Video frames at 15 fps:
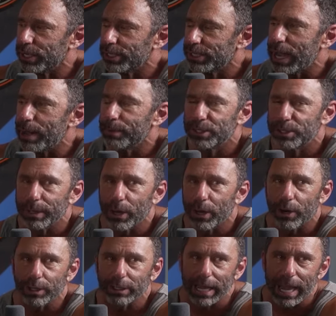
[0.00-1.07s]
It just happens to be
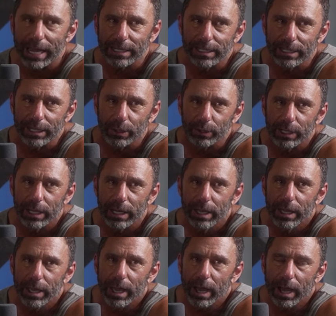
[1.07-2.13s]
hard to execute.
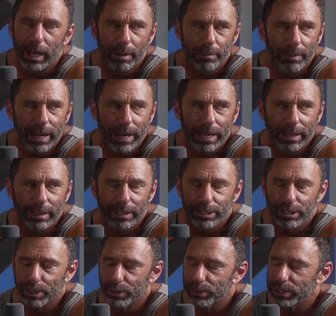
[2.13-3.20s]
Um, and the
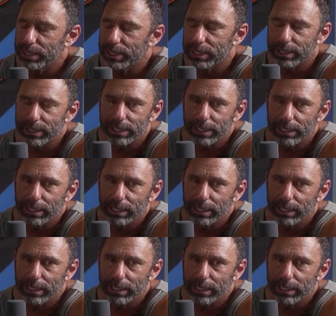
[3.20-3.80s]
solution is